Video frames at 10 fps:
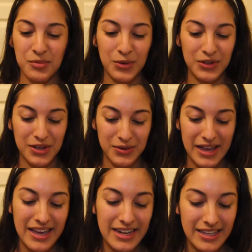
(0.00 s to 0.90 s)
We'll go
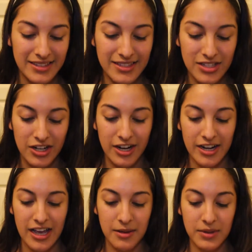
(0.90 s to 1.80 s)
ahead and
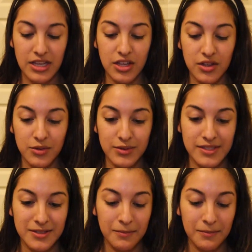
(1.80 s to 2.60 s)
start. I'm going to use,